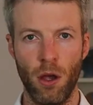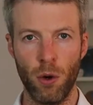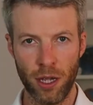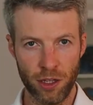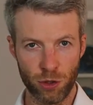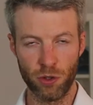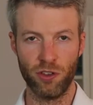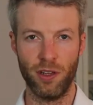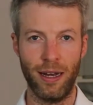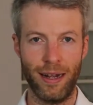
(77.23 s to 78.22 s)
Okay, so a
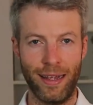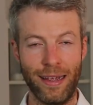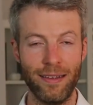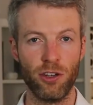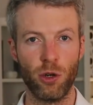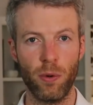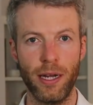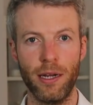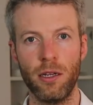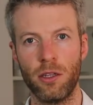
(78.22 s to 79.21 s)
slightly easier
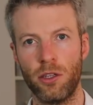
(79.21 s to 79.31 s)
way